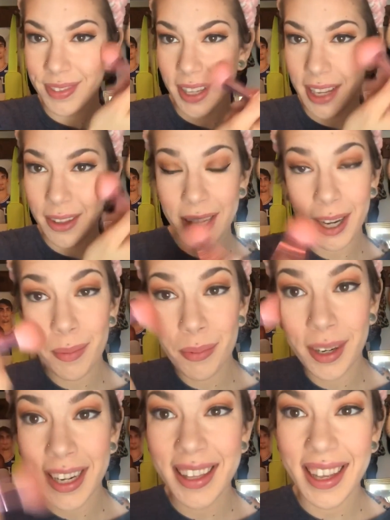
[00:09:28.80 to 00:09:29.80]
Yeah, look how
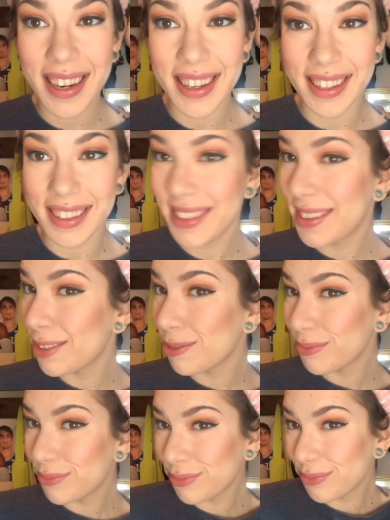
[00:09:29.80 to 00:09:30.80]
pretty that is.
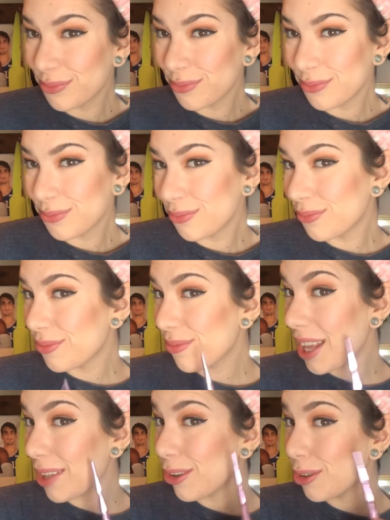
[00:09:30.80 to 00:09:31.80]

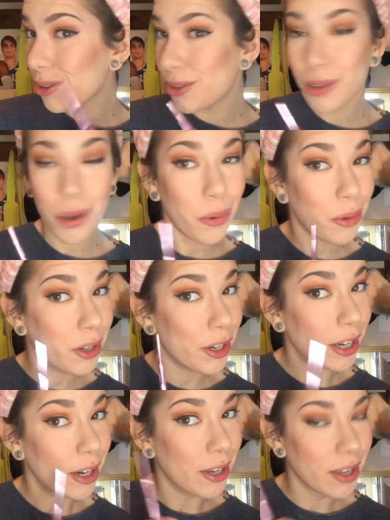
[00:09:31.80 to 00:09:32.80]
That looks so
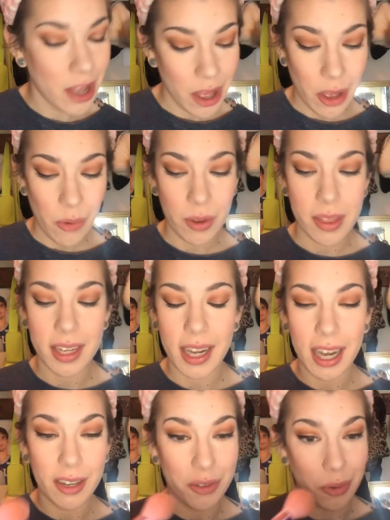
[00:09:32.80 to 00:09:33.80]
good with the
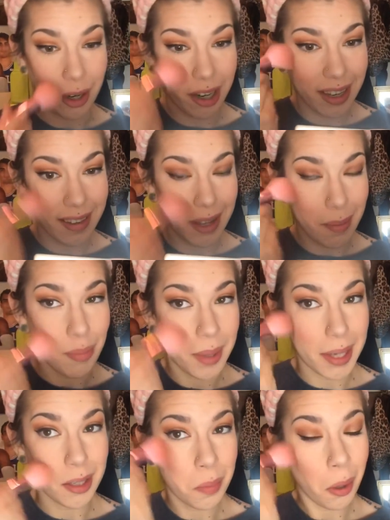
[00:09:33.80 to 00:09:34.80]
contour. It like
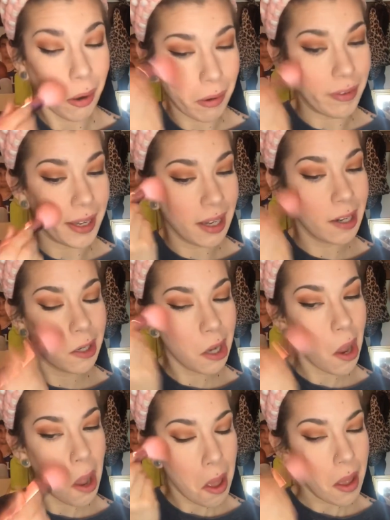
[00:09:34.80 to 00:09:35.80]
blends perfect.
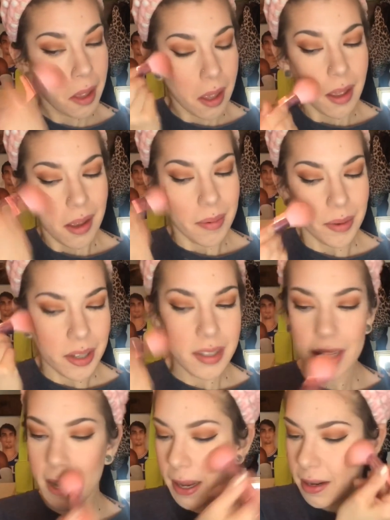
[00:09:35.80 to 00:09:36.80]
I'm
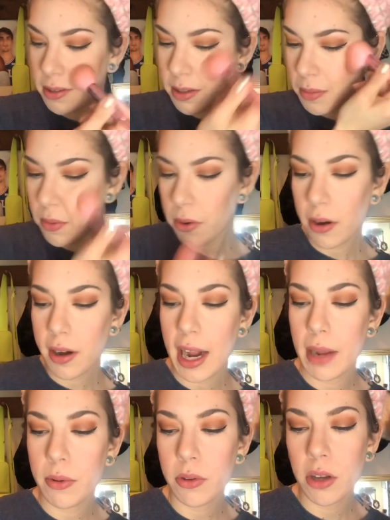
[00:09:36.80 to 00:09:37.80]
just going to add some more.
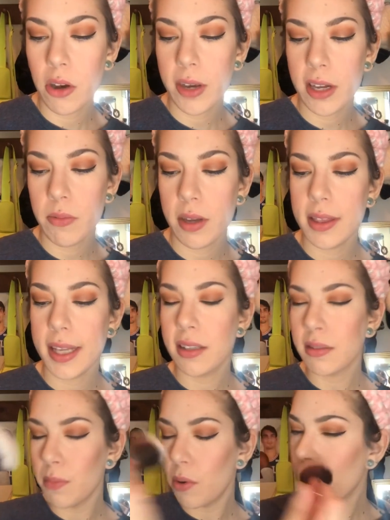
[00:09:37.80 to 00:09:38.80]
I will go in with
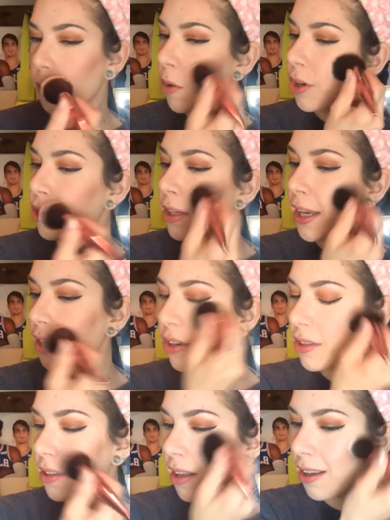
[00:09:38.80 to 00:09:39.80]
this Moda brush again
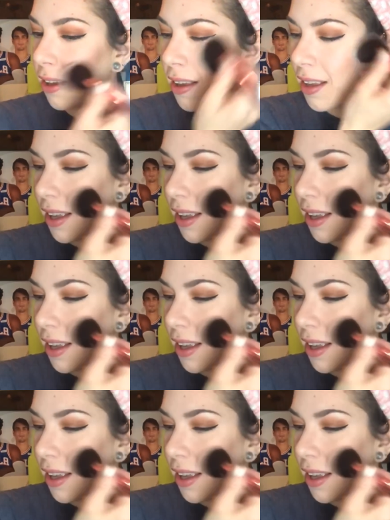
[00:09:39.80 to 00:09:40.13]
just to